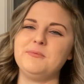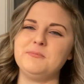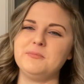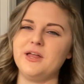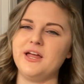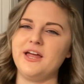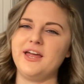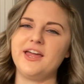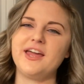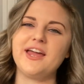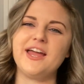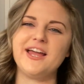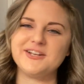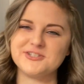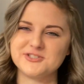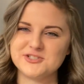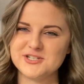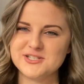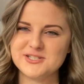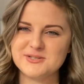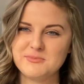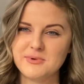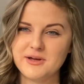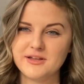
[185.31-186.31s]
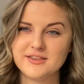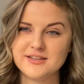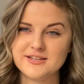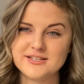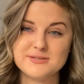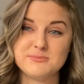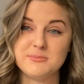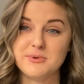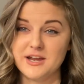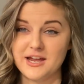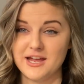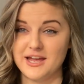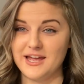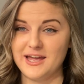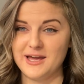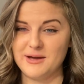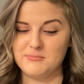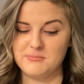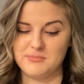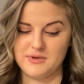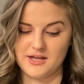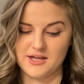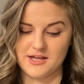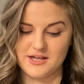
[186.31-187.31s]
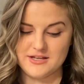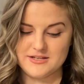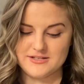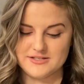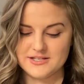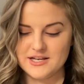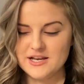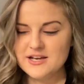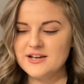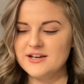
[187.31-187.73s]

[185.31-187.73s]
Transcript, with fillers: like anxious about this, but I am because